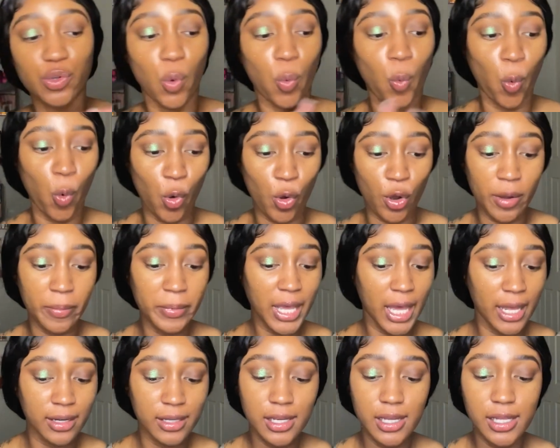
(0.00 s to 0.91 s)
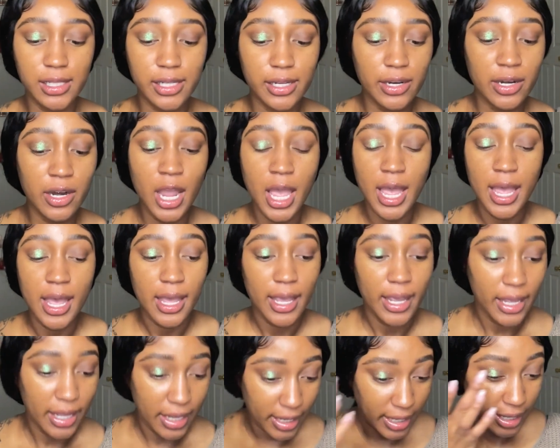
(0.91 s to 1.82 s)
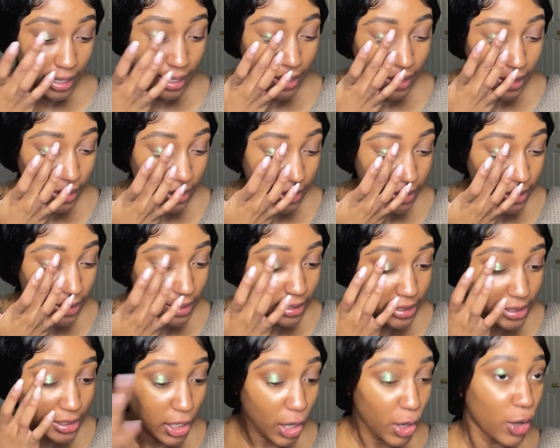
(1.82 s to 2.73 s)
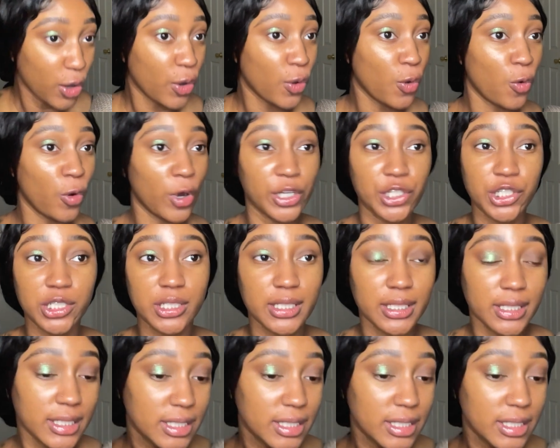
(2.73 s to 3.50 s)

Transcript: warm kind of color. It is gorgeous.